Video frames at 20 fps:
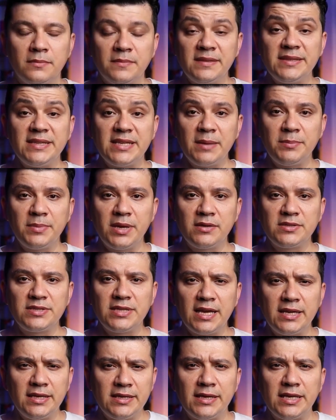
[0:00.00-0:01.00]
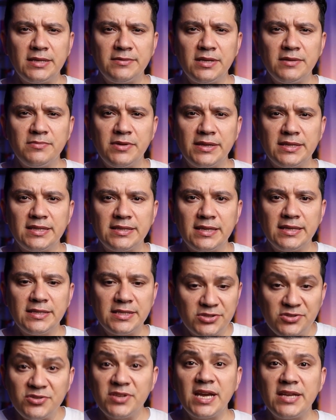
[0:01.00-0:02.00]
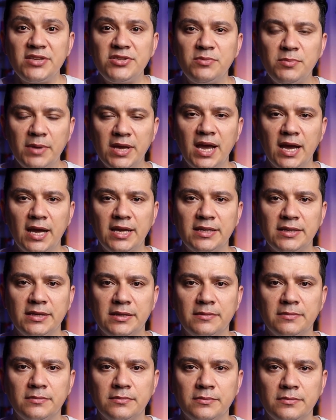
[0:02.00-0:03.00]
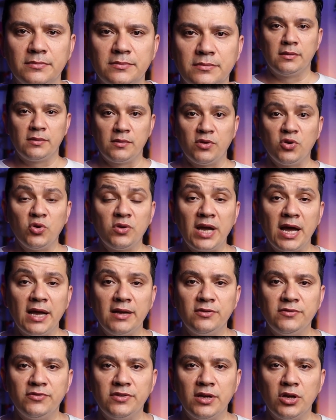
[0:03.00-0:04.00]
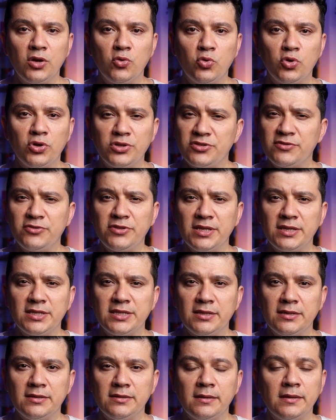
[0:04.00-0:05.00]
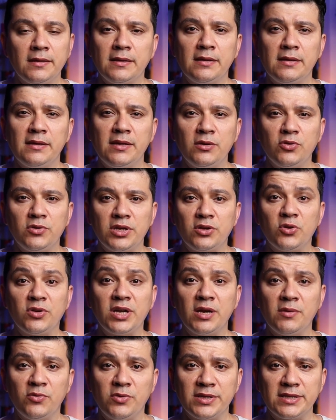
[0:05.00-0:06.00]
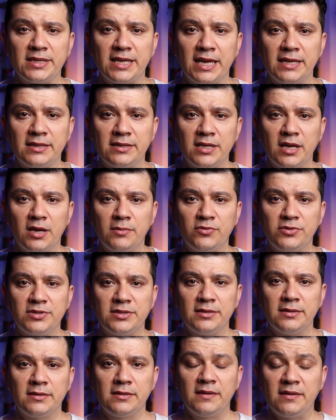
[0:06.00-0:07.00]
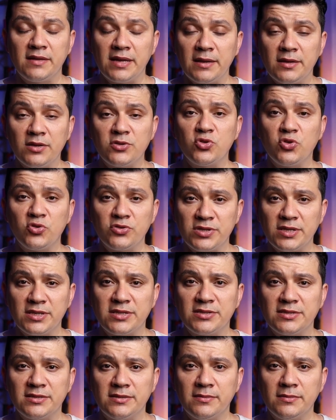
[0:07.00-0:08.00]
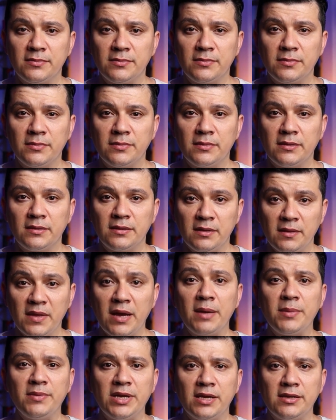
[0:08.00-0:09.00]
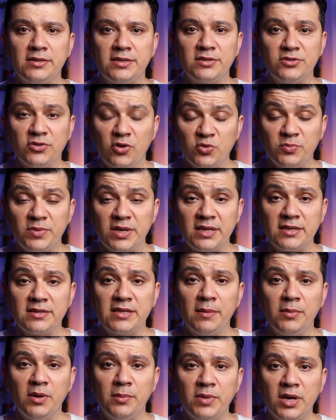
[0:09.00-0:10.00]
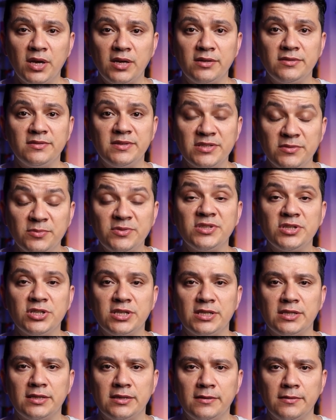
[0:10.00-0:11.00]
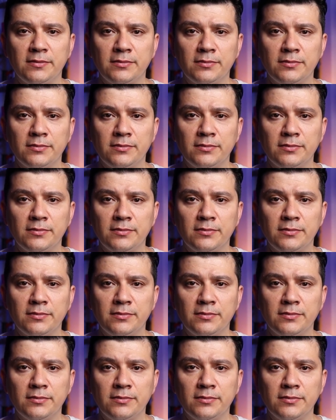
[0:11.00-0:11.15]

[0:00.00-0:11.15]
Step outside and leave everything that distracts you behind. You can't feel a worse feeling than regret when the end comes. And the truth is, I'm guilty too because I'm a part of this machine.